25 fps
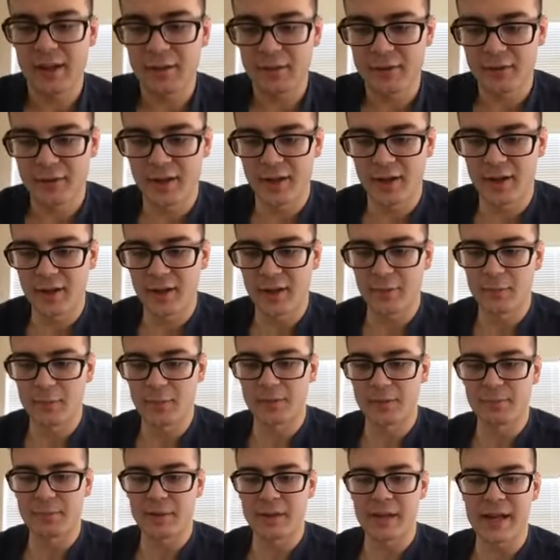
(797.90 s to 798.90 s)

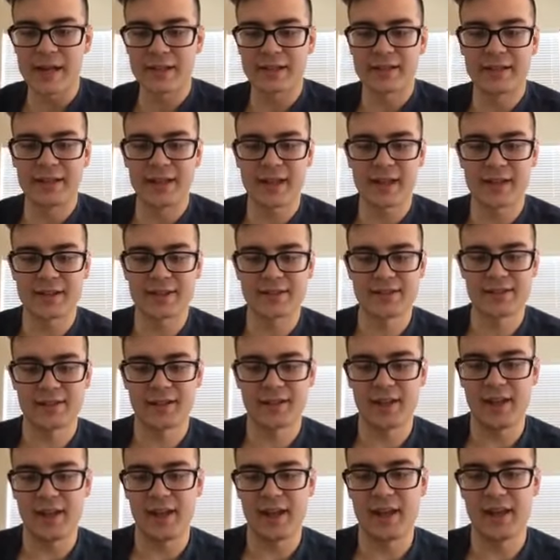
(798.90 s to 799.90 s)
with black text
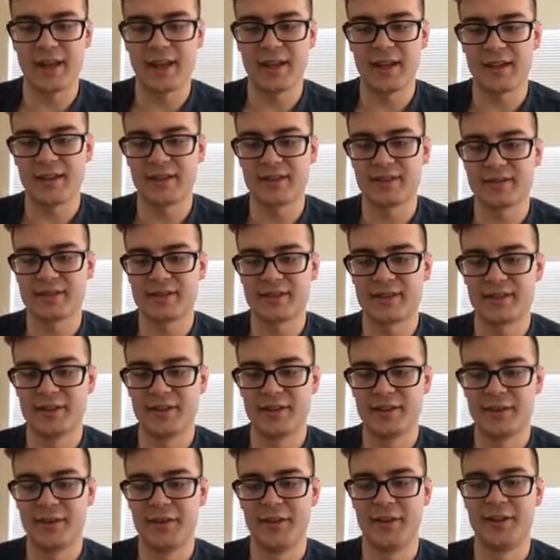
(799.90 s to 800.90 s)
and
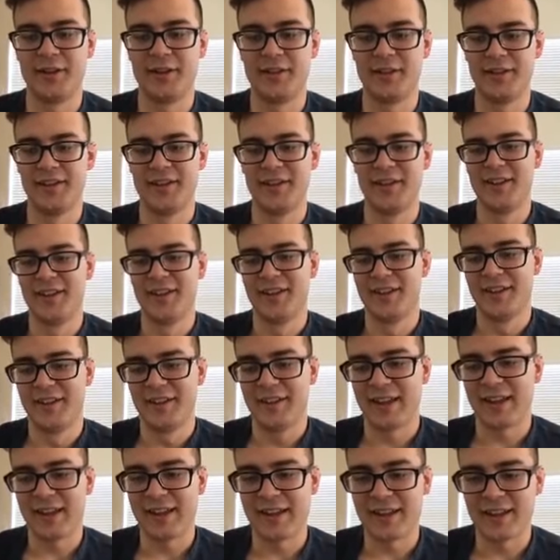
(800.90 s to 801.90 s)

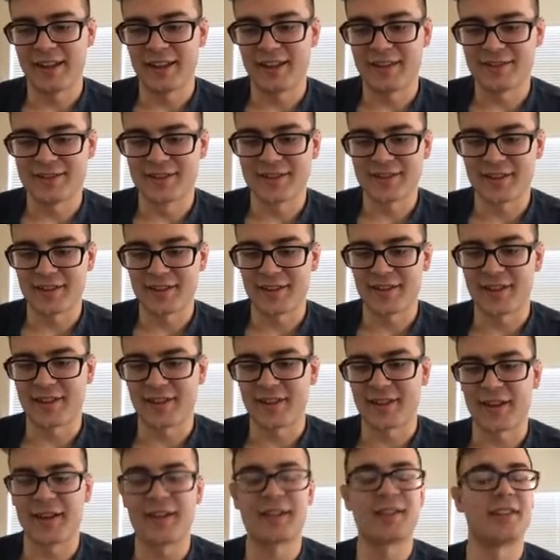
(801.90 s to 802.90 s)
and
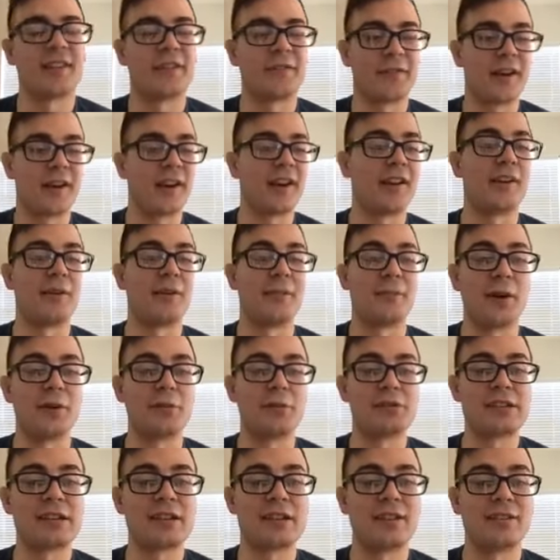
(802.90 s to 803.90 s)
the fire
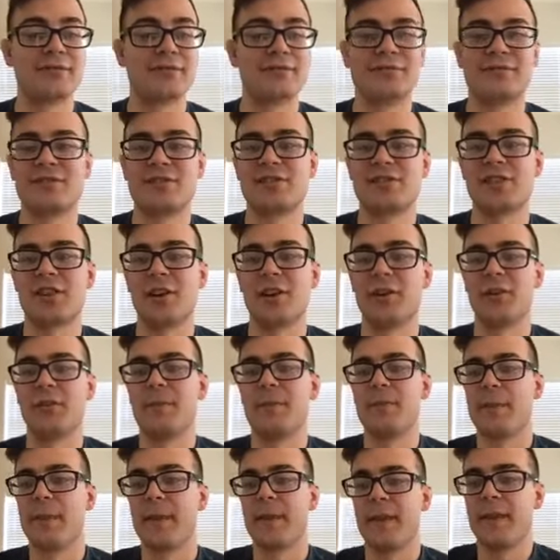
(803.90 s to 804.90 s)
emoji. So
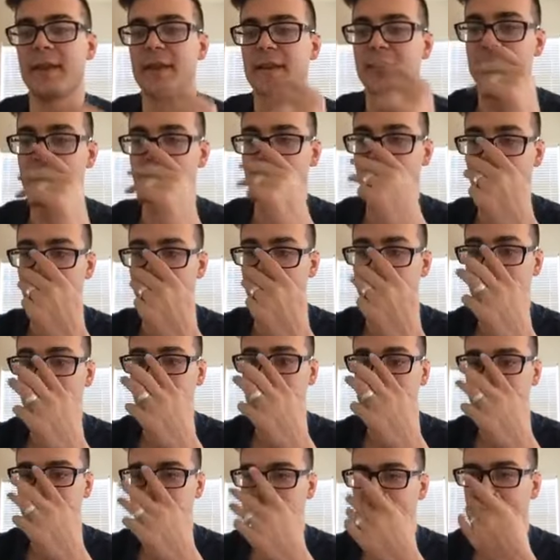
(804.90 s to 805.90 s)

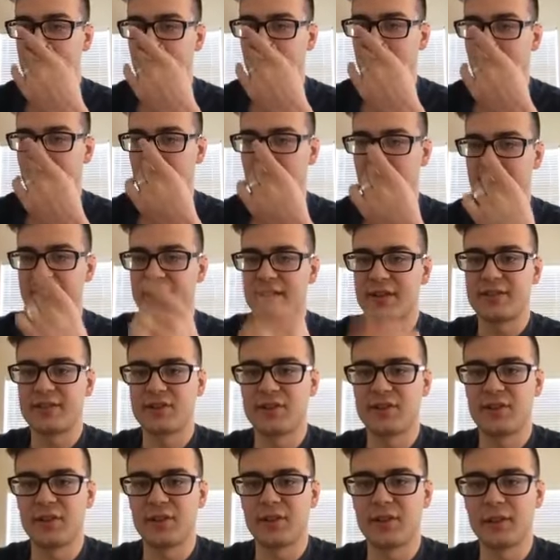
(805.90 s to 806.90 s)
that
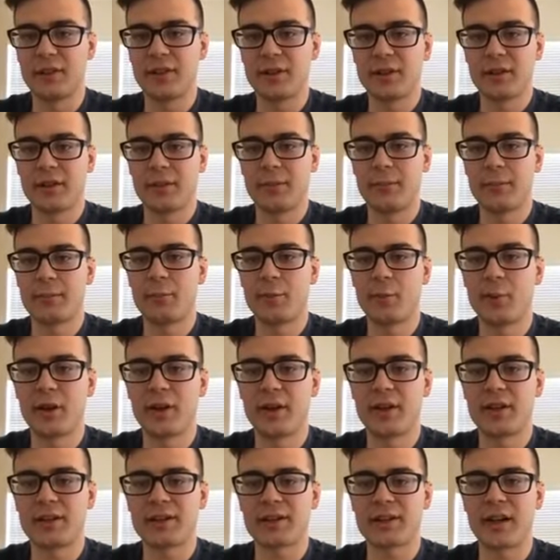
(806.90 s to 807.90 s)
is good,
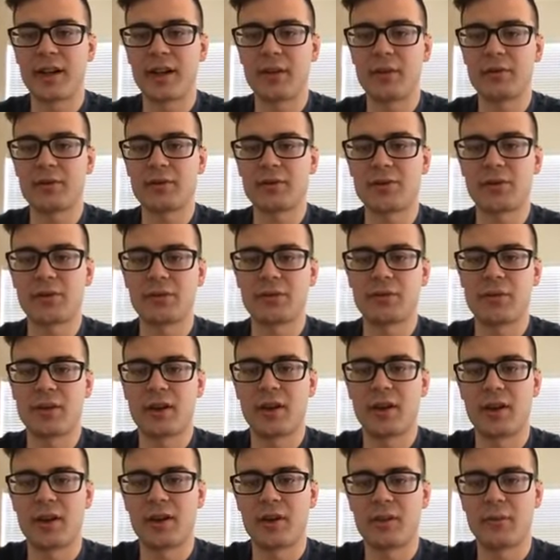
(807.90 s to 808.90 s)
but I also
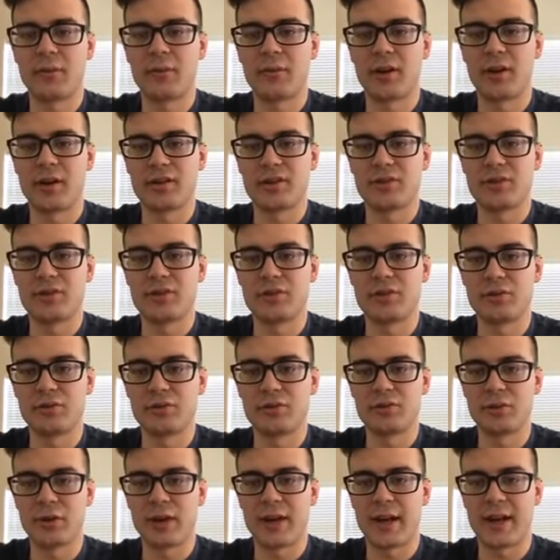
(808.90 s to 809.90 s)
kind of want
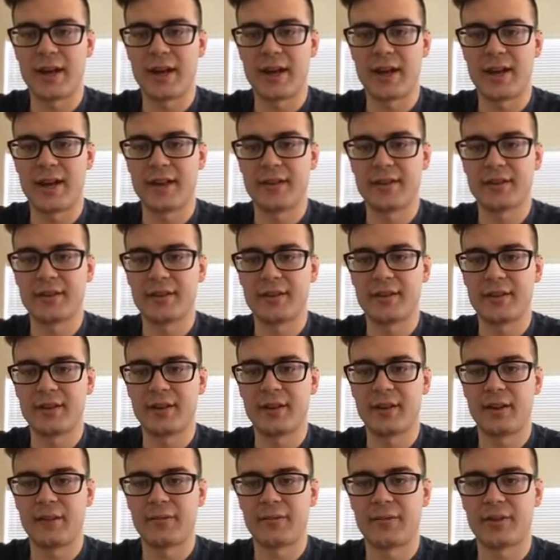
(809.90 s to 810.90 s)
to add,
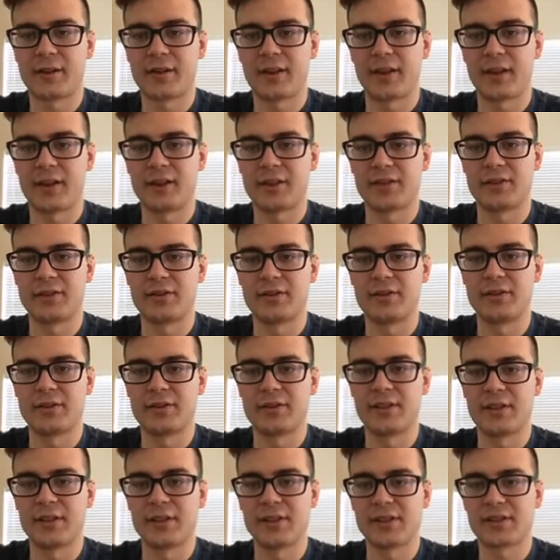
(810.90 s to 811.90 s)
I forgot to do
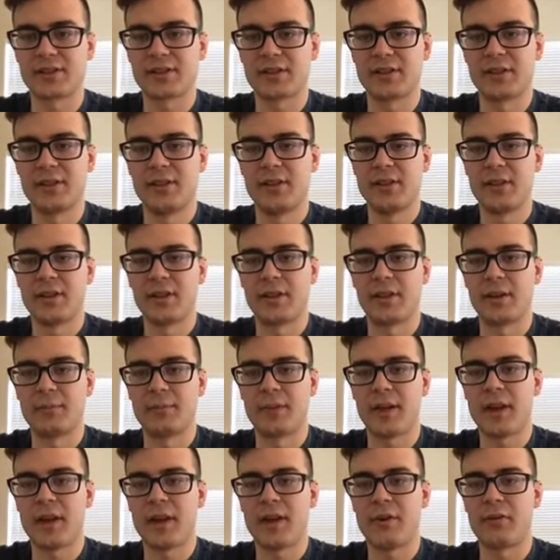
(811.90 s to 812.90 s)
this,
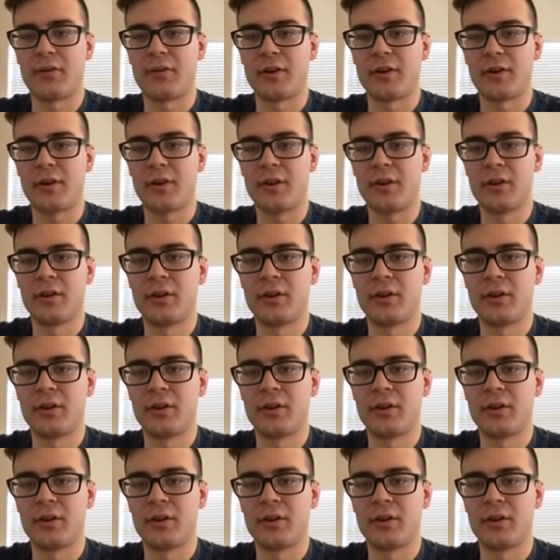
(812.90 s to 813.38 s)
error,